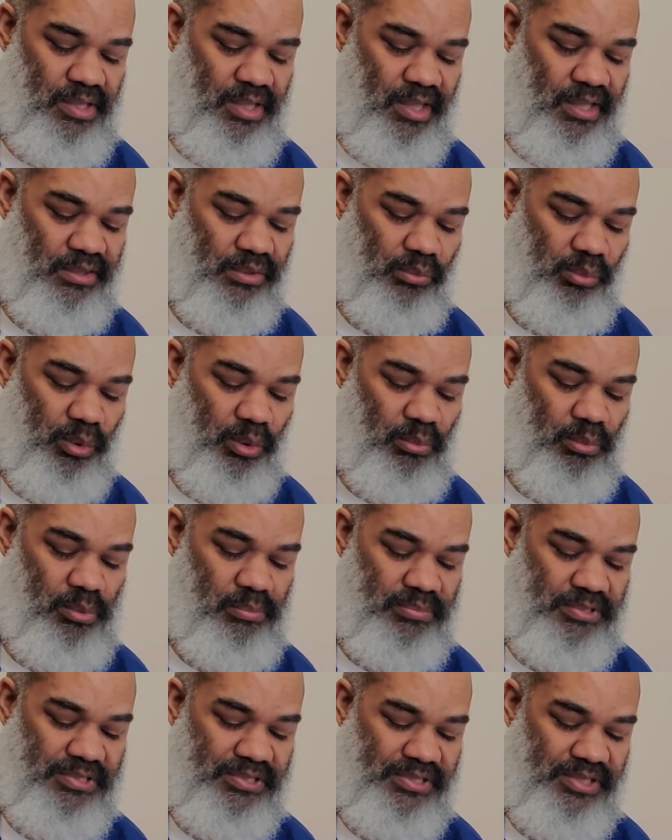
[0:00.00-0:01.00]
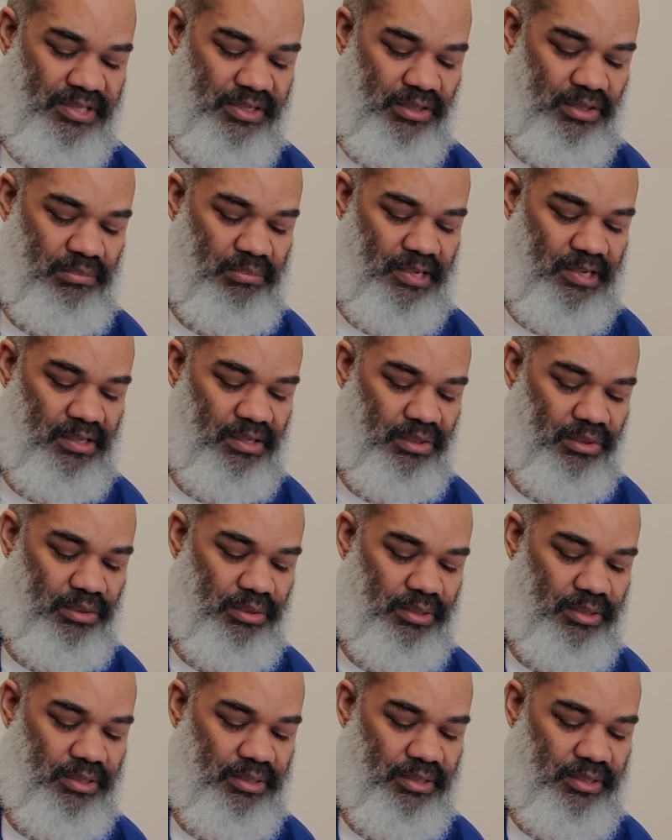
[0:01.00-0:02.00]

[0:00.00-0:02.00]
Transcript: And the one woman said, O my Lord,